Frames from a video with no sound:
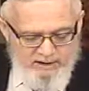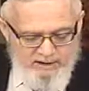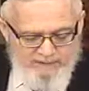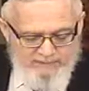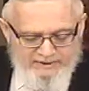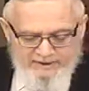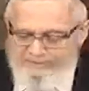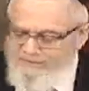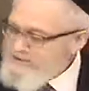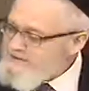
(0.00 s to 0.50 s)

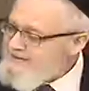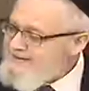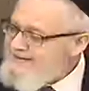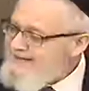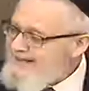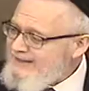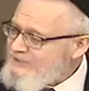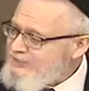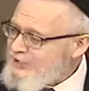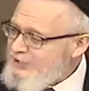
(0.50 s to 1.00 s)
But if his
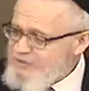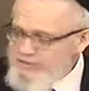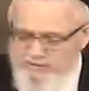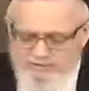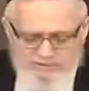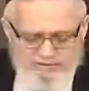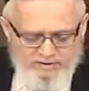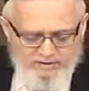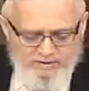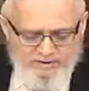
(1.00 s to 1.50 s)
intention
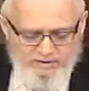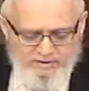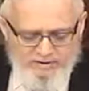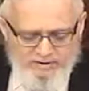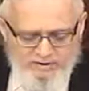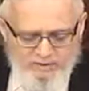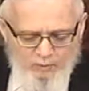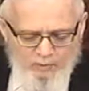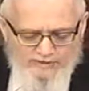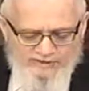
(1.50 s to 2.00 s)

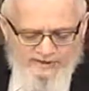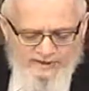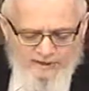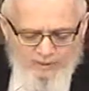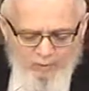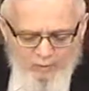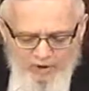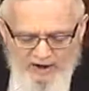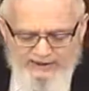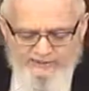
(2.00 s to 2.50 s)
was that he
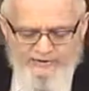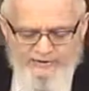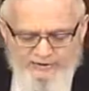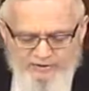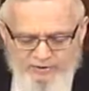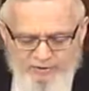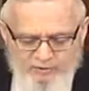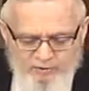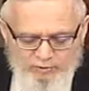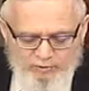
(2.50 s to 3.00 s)
wanted
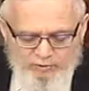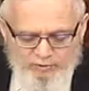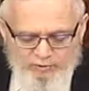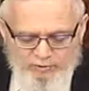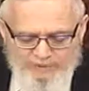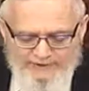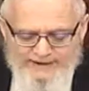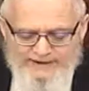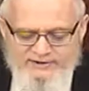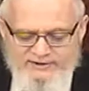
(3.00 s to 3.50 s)
to
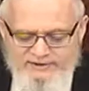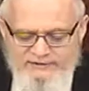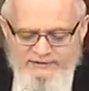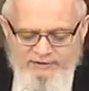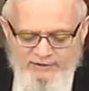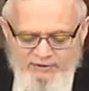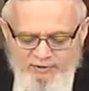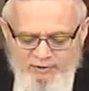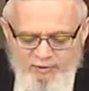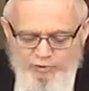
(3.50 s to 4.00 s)
transfer
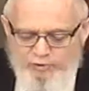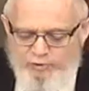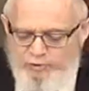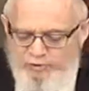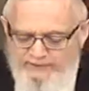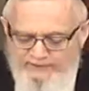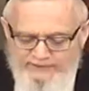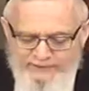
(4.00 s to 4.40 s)
the kedusha off